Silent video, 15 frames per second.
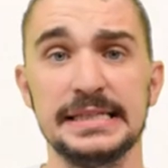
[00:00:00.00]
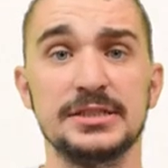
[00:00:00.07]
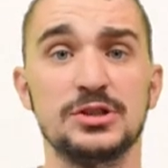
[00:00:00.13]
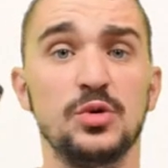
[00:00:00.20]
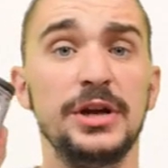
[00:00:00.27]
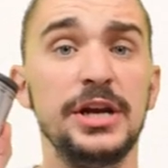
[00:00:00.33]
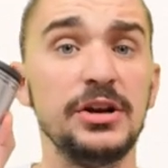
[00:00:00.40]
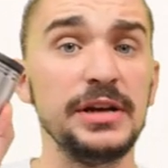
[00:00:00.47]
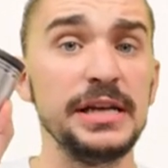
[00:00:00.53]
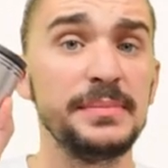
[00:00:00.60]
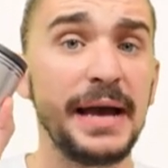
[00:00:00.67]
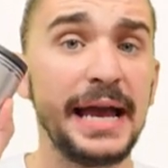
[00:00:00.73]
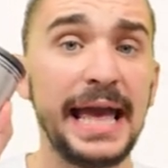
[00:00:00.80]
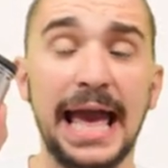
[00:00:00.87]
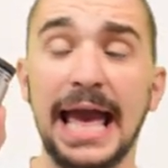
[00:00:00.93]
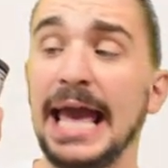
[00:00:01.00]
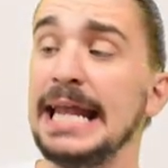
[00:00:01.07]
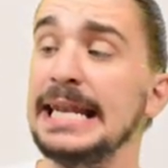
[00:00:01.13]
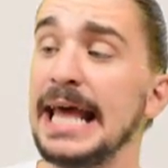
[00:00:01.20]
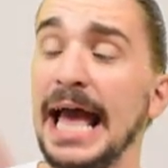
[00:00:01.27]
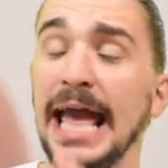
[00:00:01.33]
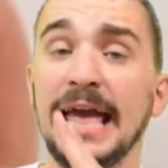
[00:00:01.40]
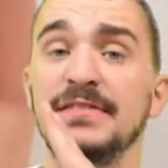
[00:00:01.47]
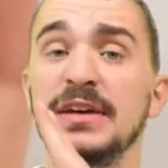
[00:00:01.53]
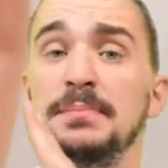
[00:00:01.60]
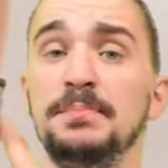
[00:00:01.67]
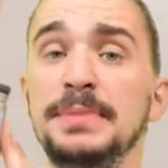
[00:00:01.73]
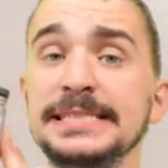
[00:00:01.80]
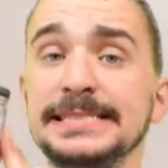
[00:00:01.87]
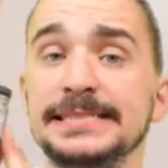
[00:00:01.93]
So here in my hand, I have a
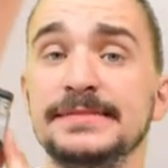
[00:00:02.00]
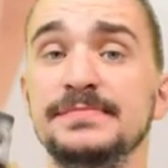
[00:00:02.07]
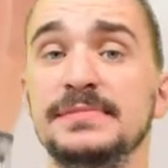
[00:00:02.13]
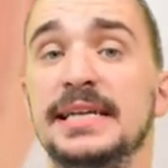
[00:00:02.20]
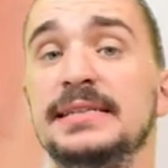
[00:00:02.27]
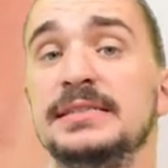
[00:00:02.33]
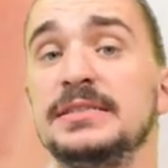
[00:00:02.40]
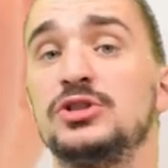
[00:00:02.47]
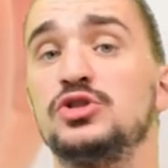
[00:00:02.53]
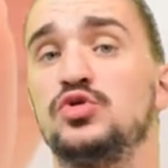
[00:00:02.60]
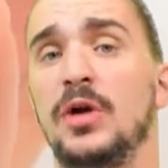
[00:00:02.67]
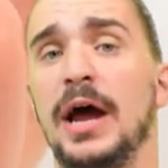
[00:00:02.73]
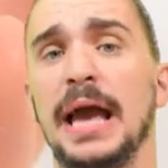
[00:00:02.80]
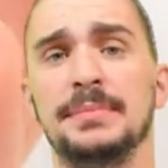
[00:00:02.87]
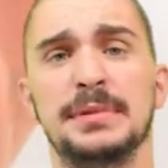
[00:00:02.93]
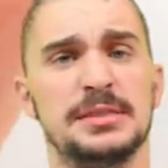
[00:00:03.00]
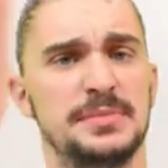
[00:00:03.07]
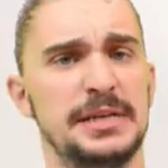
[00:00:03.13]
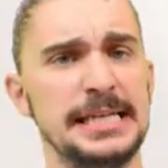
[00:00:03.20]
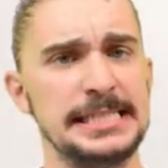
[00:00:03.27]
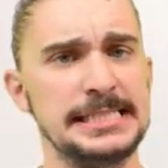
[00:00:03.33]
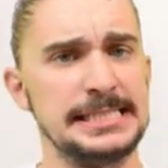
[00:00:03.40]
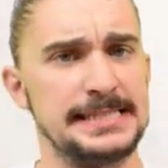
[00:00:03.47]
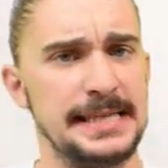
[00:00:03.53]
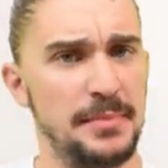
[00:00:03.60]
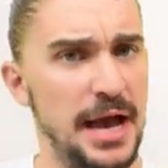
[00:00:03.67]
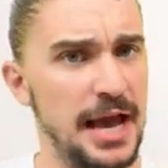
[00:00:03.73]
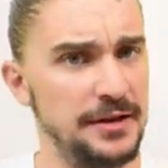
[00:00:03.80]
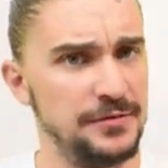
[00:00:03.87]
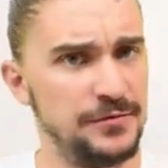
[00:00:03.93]
piston that is described as being
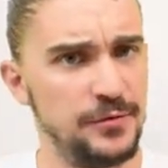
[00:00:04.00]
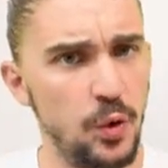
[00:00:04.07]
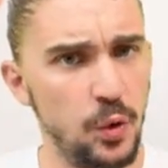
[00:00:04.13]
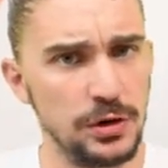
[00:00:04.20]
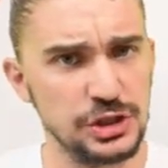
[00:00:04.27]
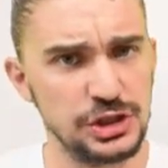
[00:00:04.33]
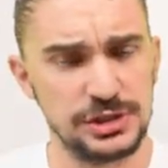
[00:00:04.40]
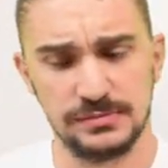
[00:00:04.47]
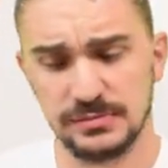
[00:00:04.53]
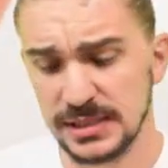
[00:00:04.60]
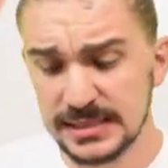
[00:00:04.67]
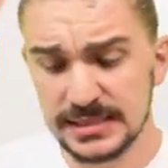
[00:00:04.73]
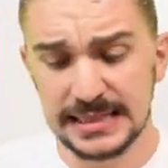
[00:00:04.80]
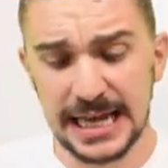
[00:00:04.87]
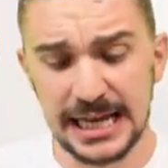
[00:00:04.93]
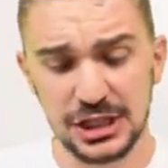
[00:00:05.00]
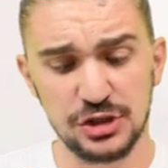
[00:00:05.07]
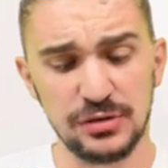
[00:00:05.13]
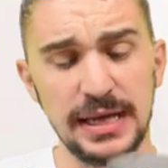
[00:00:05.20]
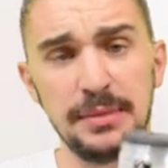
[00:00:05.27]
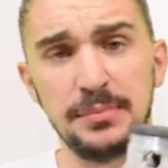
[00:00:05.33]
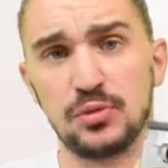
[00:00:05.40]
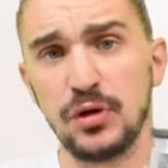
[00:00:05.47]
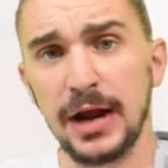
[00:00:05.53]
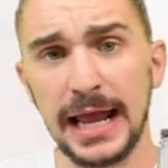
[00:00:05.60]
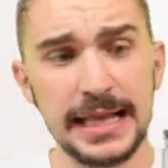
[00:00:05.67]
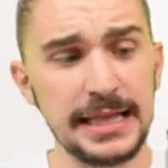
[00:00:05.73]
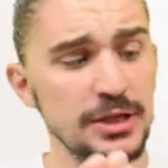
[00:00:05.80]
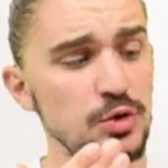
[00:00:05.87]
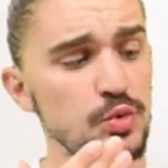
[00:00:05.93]
semi-forged. This is actually a
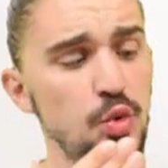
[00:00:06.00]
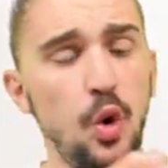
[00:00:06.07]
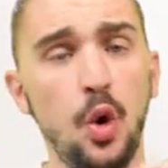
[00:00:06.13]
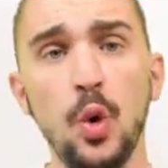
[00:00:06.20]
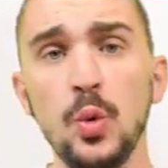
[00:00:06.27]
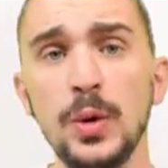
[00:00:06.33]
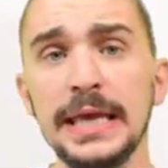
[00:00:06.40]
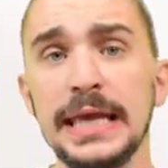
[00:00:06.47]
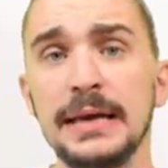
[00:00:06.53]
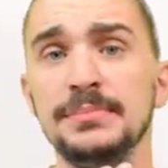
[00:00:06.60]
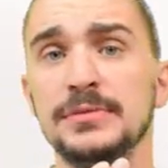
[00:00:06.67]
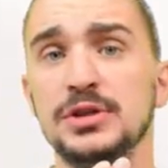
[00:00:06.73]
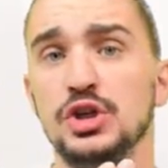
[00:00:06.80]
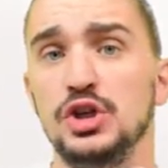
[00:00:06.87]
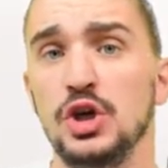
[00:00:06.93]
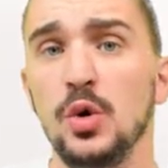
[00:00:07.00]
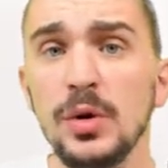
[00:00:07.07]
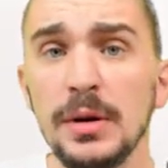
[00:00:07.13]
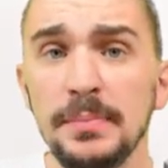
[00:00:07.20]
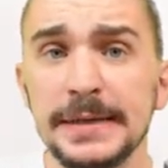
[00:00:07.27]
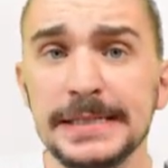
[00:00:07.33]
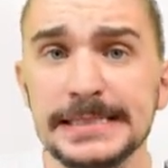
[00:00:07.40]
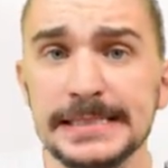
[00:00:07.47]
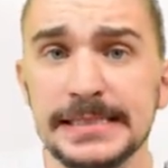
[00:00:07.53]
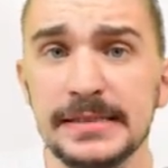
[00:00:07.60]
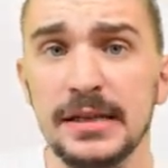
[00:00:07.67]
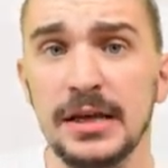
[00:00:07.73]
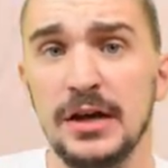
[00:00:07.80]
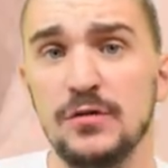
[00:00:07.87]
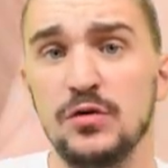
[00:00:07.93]
brand new OEM Toyota
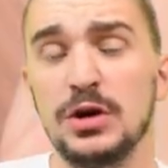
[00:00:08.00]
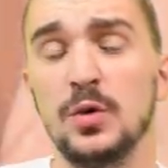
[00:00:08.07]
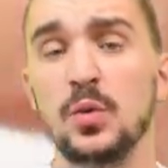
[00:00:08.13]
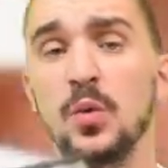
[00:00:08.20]
piston for the